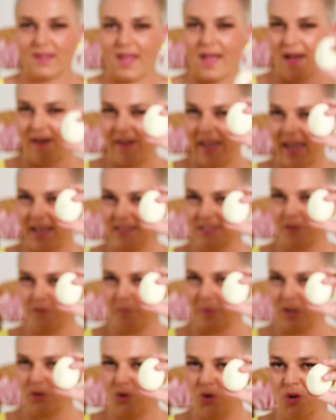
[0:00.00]
Our eggs have
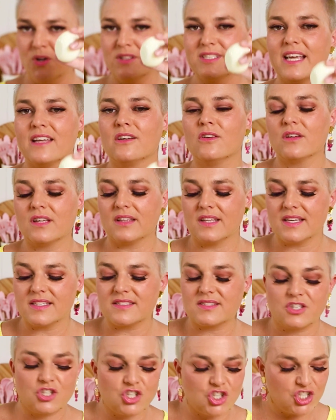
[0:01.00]
been cooked, and look at this,
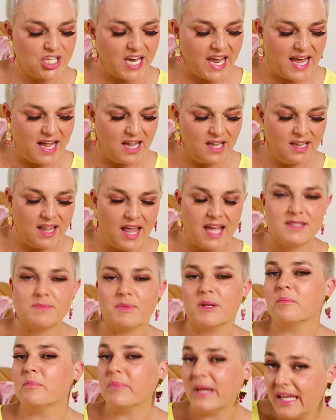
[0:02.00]
the shell has
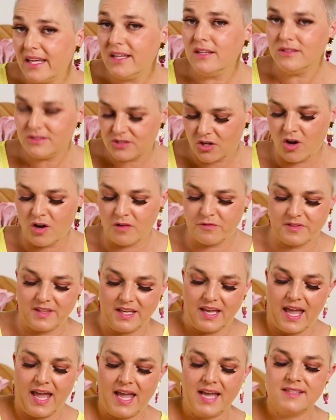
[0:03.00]
been peeled off
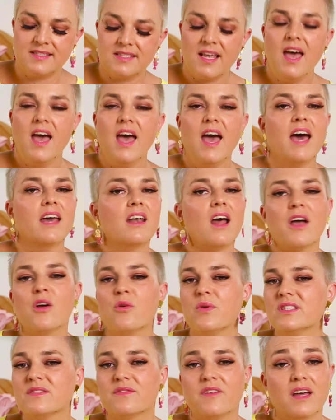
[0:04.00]
the eggs, and I
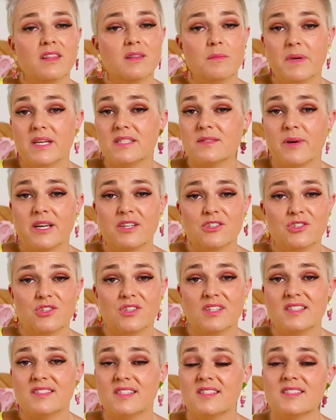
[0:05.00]
always find the best way to do
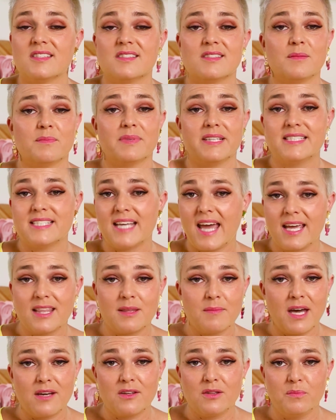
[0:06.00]
this is to simply take
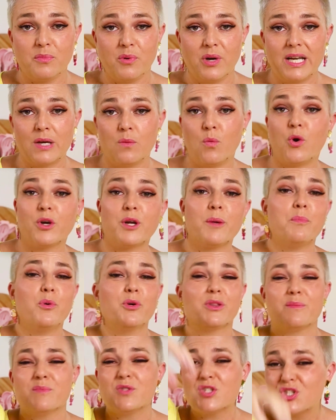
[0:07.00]
them out of the boiling water, put
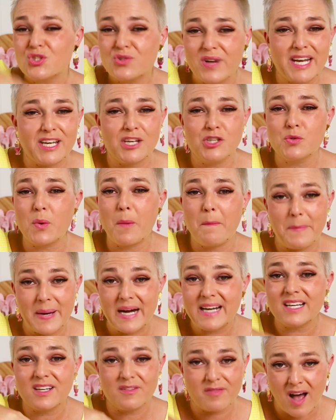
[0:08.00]
them straight into a
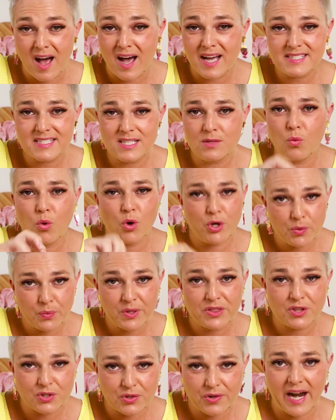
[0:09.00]
bucket of icy water
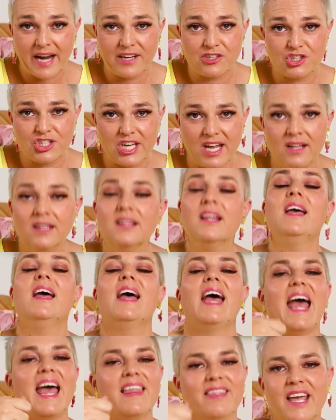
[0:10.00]
with the cracked shell,
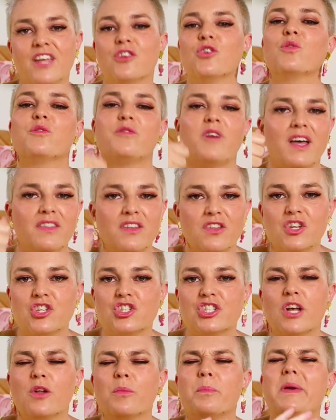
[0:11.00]
and then you'll find that the
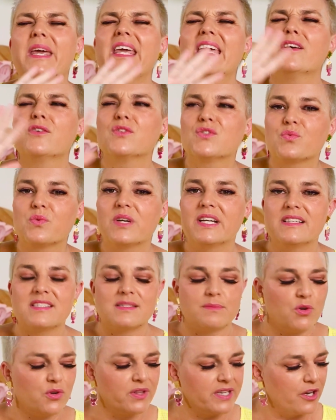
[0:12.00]
shell peels really
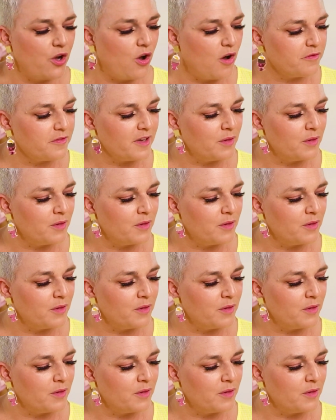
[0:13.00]
smoothly off.